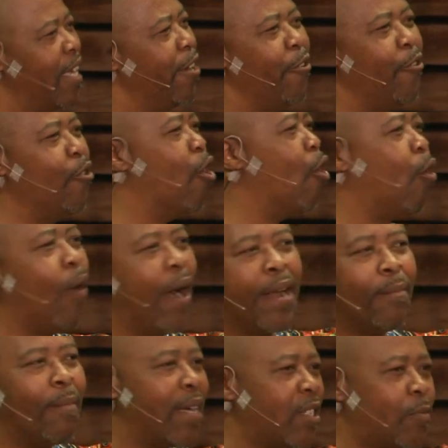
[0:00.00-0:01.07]
no
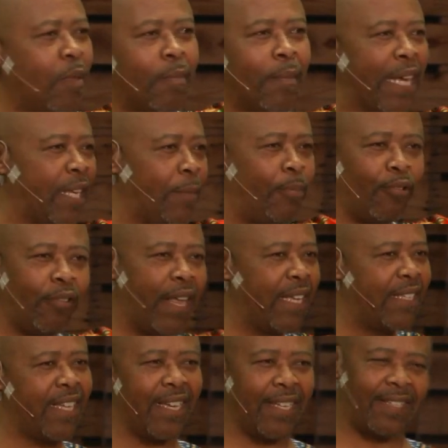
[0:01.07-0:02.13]
one must be
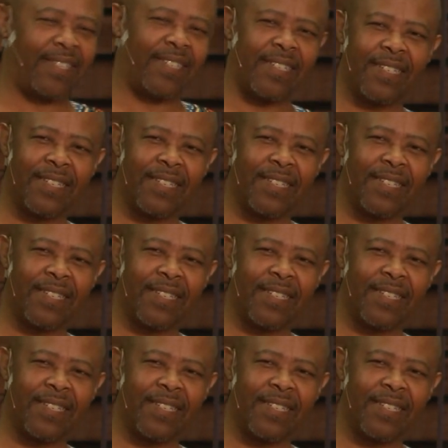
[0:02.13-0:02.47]
manipulated. It's